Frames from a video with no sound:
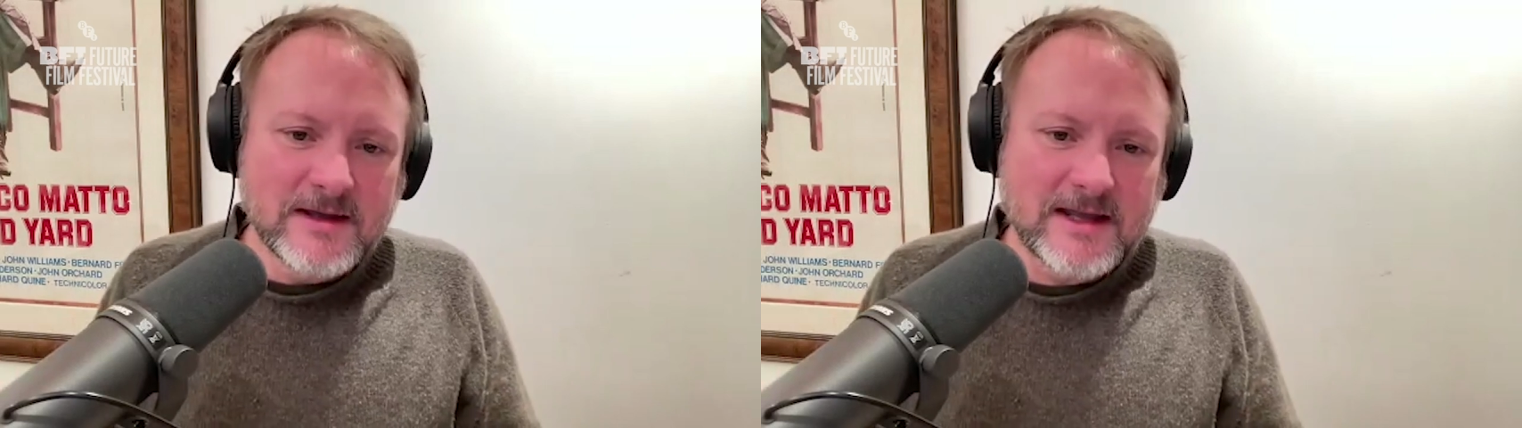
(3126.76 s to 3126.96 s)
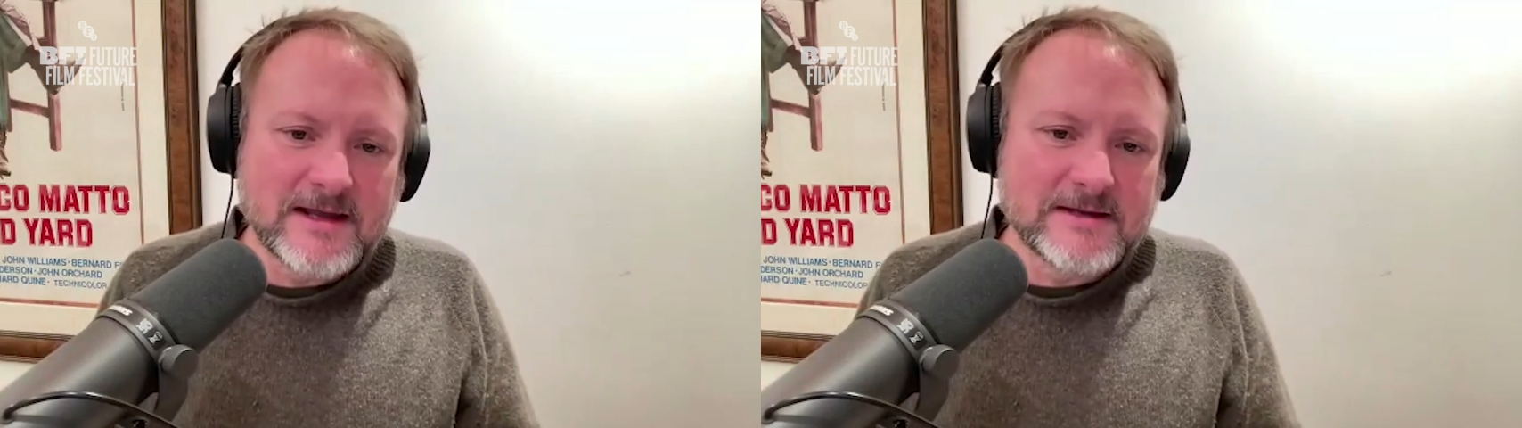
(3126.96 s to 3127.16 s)

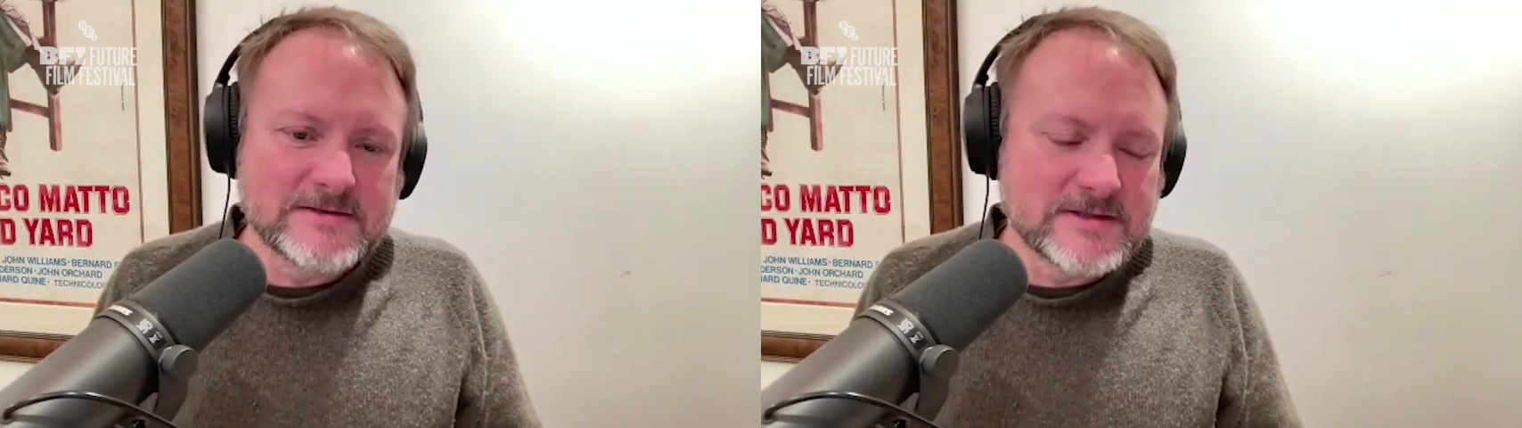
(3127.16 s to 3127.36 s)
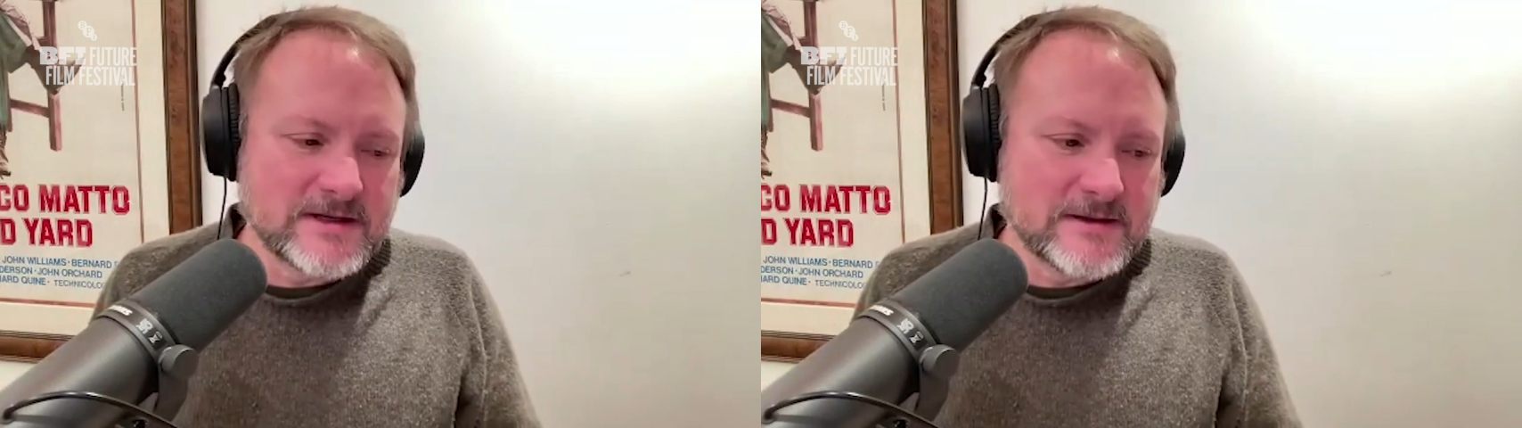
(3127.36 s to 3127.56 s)

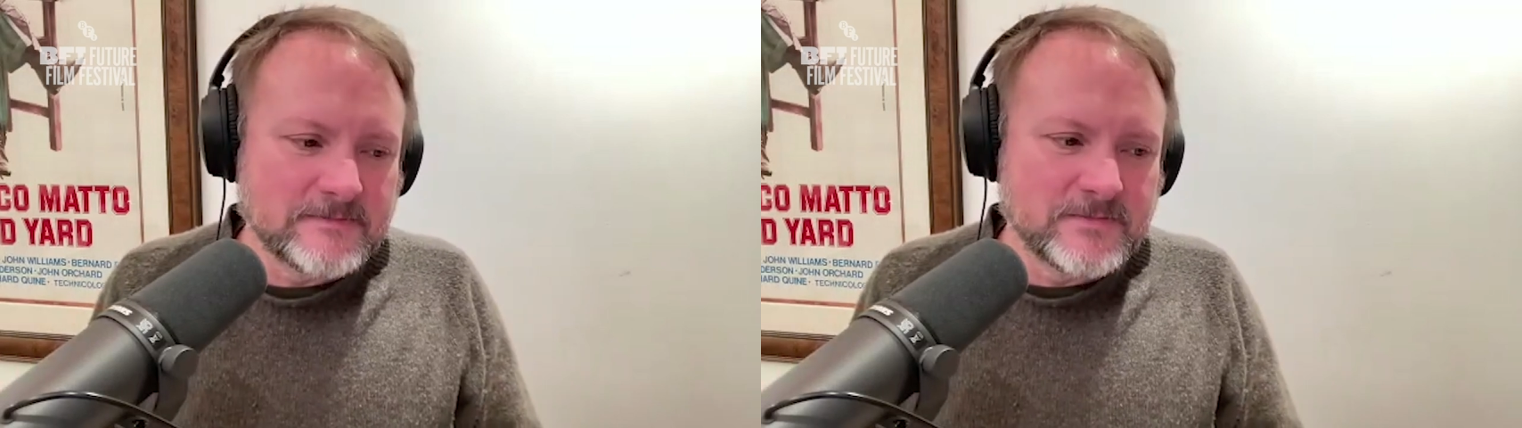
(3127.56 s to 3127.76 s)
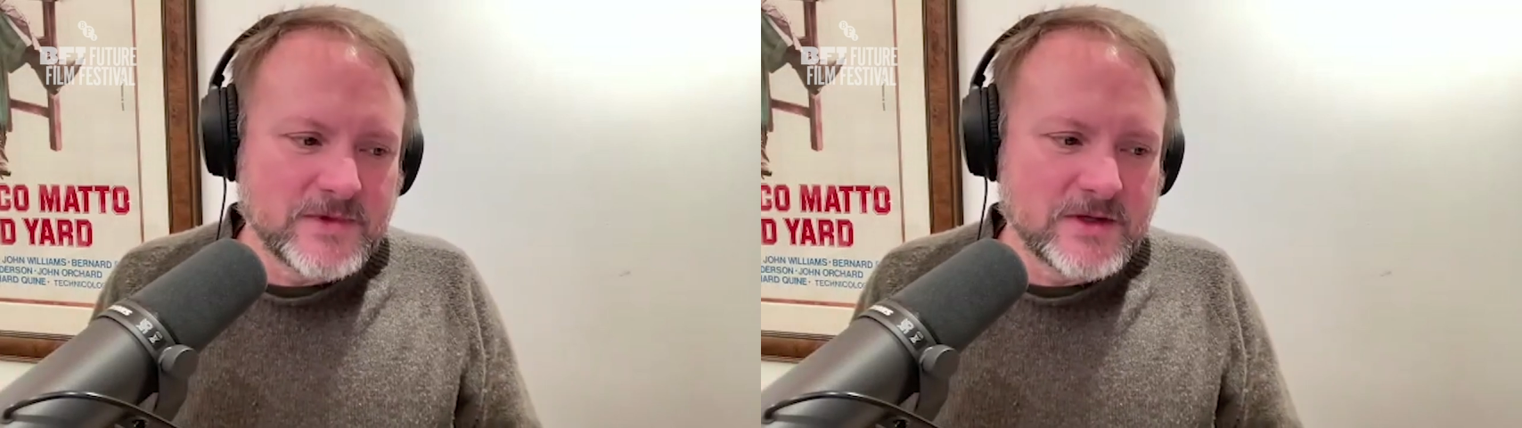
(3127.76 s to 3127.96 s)
and
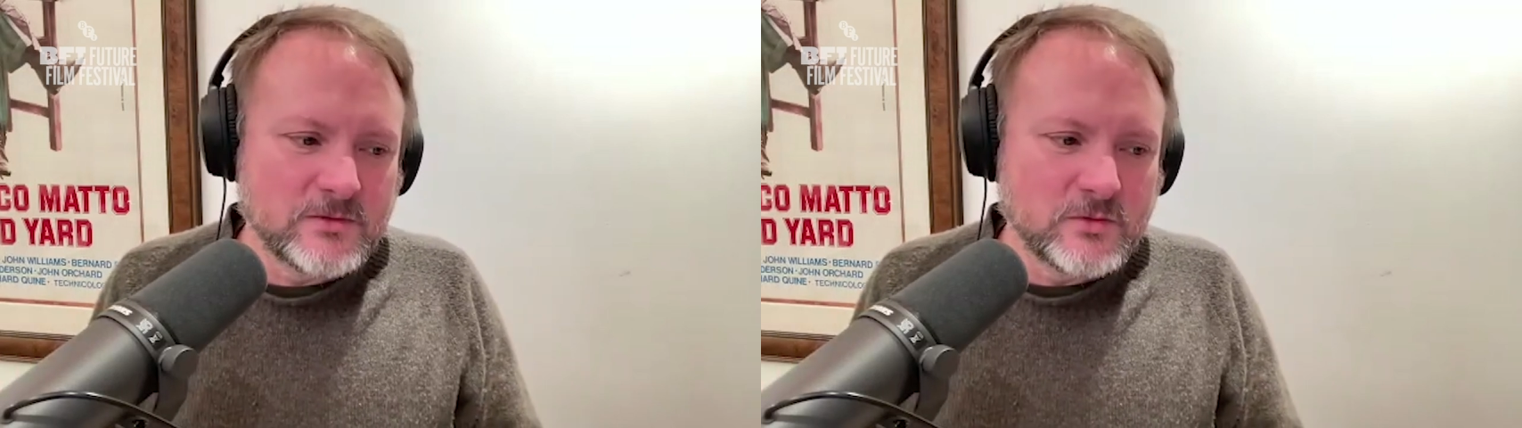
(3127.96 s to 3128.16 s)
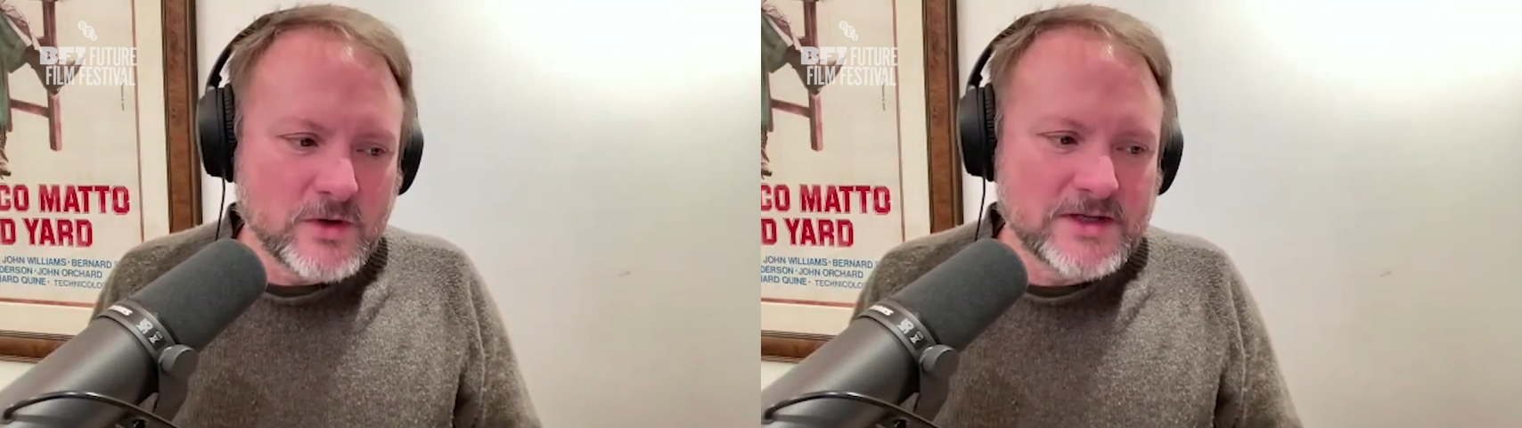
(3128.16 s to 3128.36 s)
um,
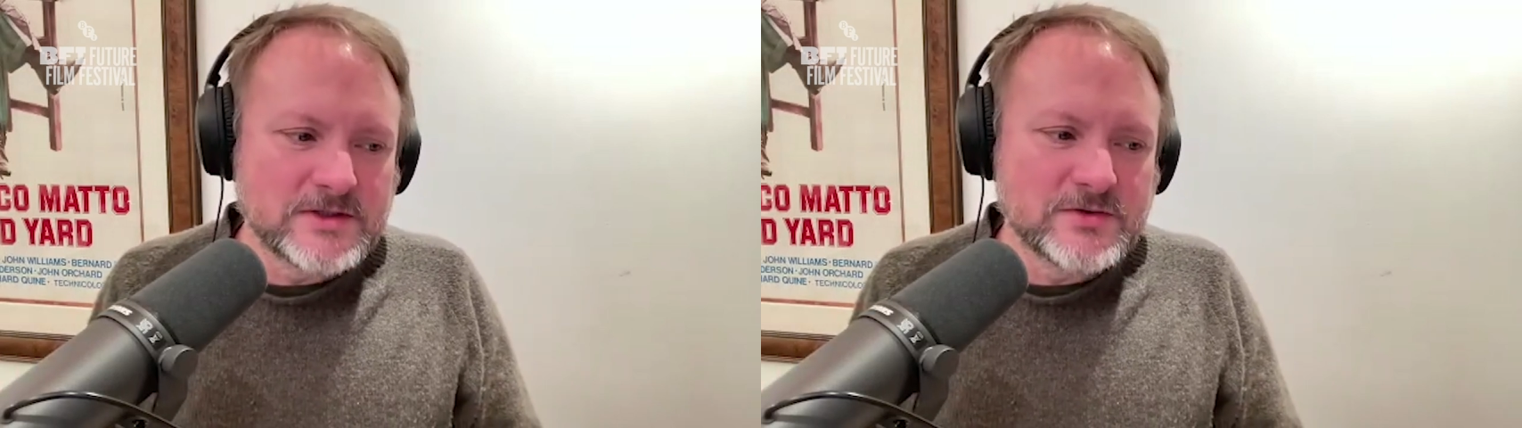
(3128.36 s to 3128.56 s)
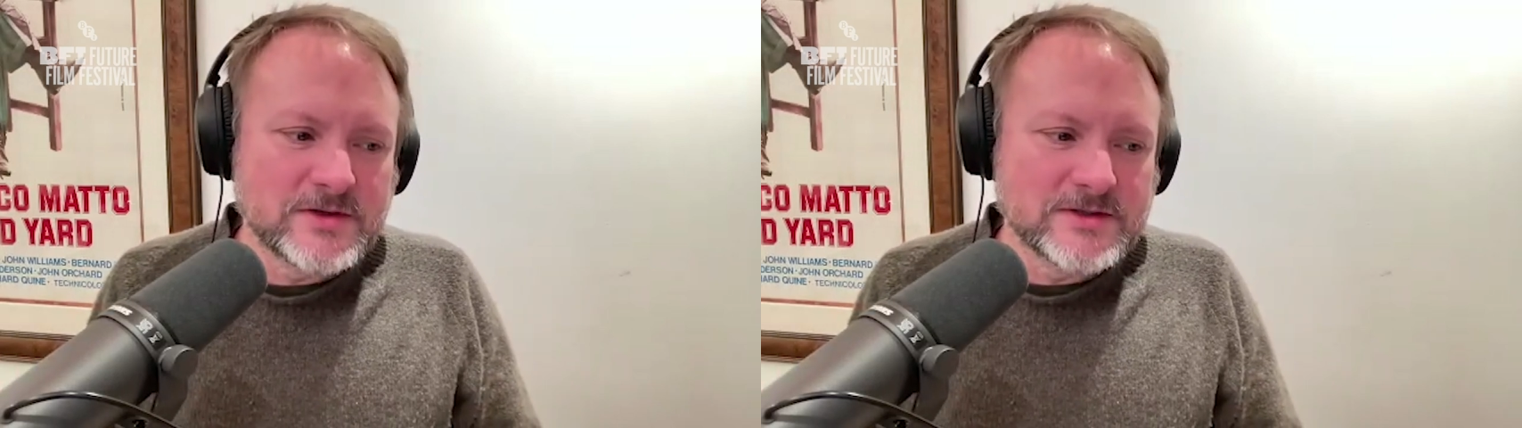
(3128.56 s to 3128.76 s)

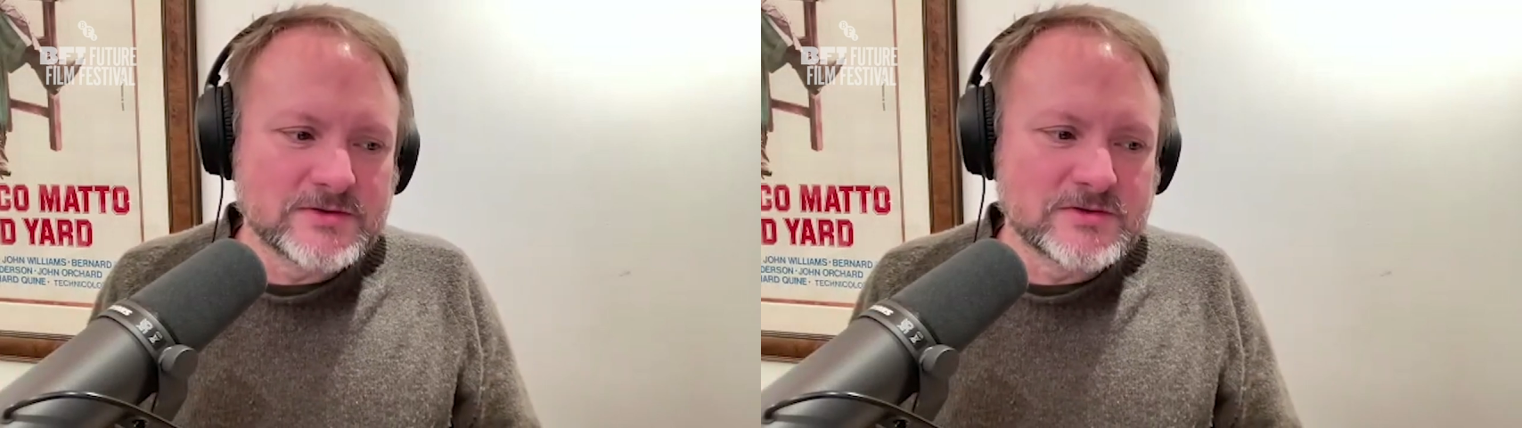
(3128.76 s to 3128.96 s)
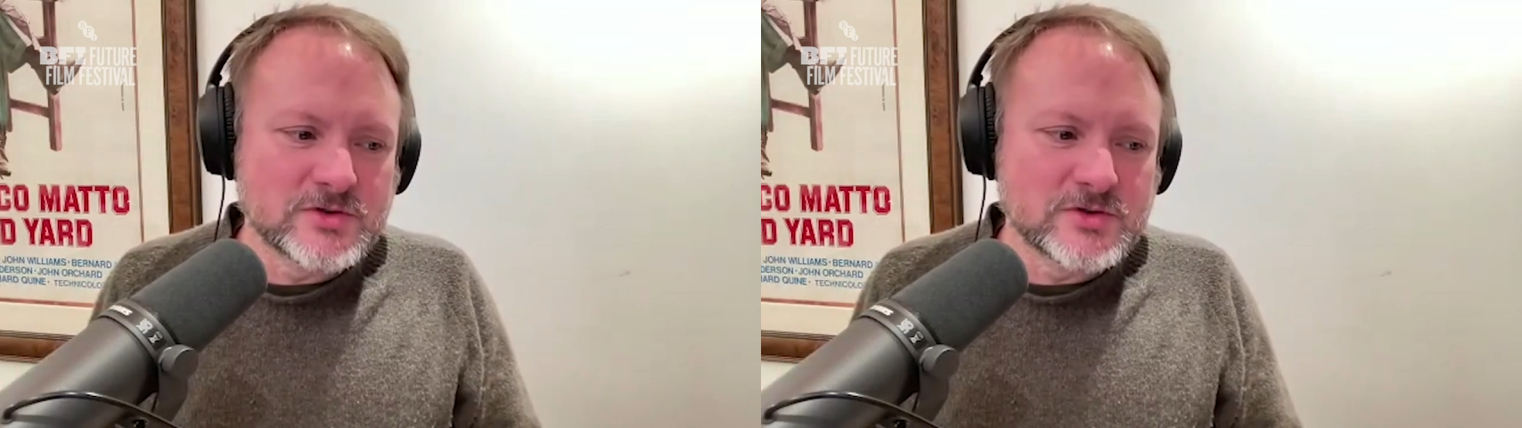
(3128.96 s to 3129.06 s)
what you can